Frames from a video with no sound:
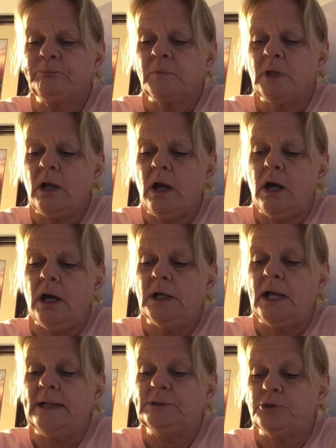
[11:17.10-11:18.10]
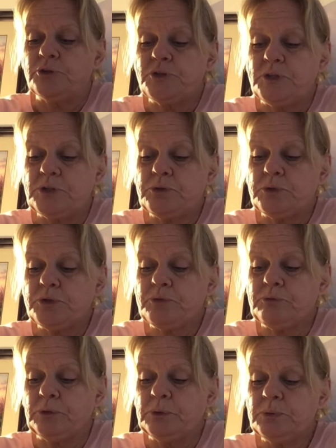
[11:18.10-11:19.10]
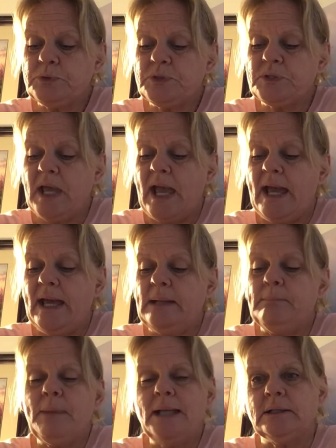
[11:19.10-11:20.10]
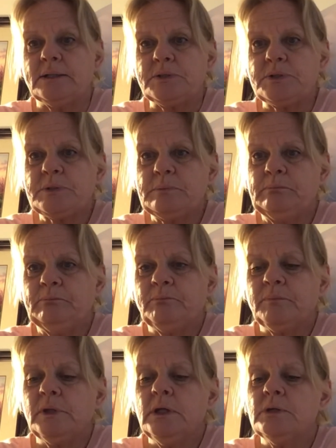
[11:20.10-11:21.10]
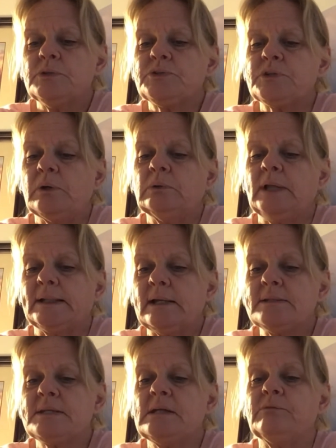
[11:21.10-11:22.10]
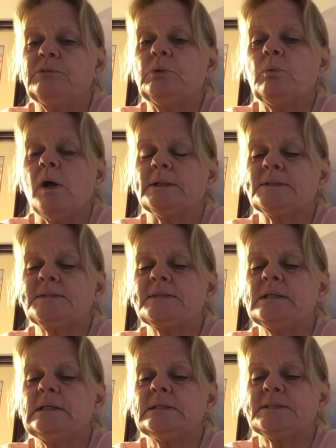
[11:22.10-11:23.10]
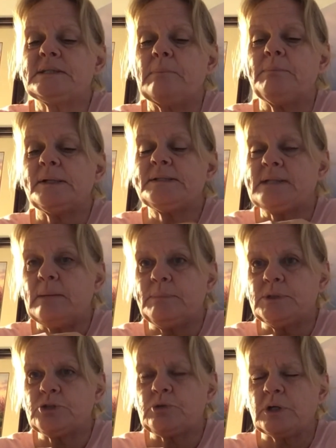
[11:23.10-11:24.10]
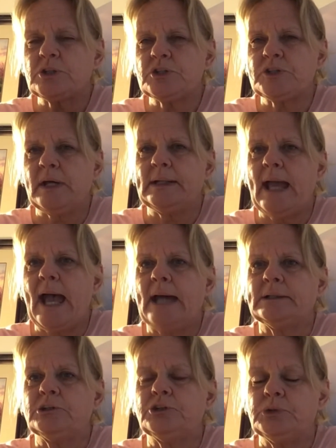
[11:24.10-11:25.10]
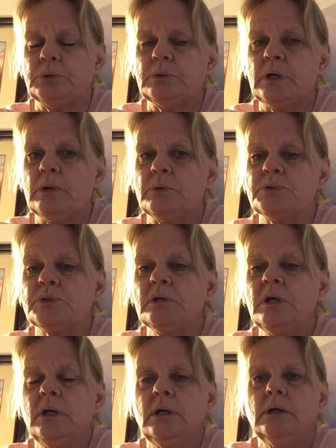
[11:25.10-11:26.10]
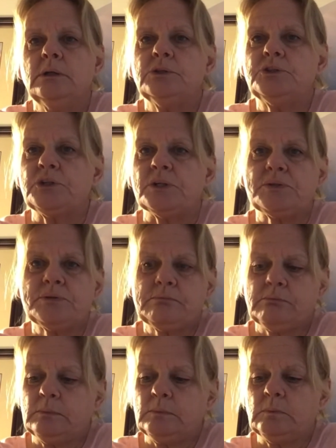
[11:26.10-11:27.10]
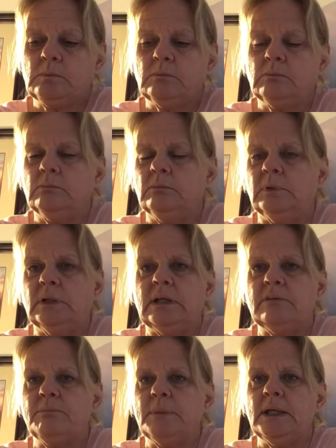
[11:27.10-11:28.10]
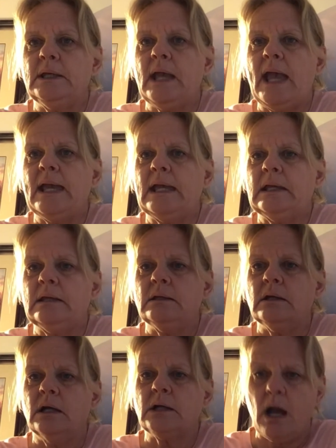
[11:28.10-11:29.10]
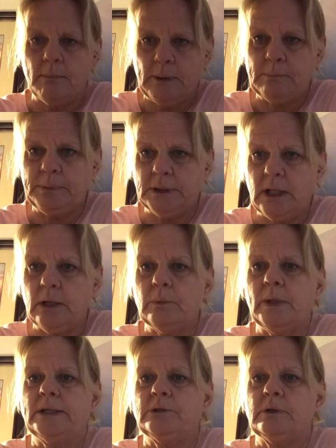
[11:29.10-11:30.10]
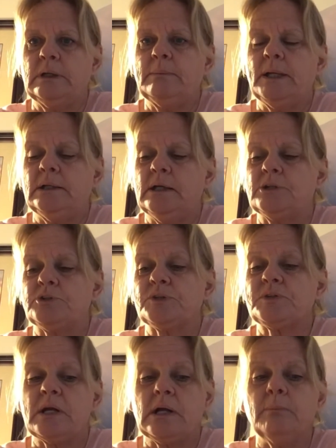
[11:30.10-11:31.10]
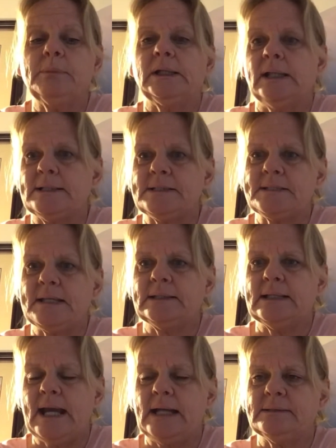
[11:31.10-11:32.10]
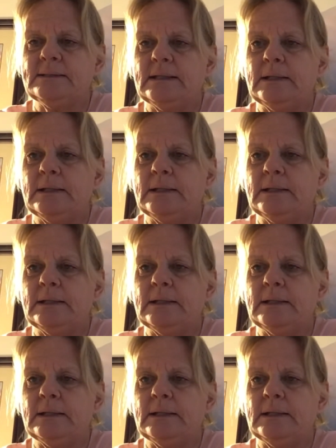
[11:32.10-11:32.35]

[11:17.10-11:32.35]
And your citrus fruits and melons. So like I said, if you want to see step-by-step instructions on how to do those, just leave me a comment below and your email address, and I'll be glad to send it out to you.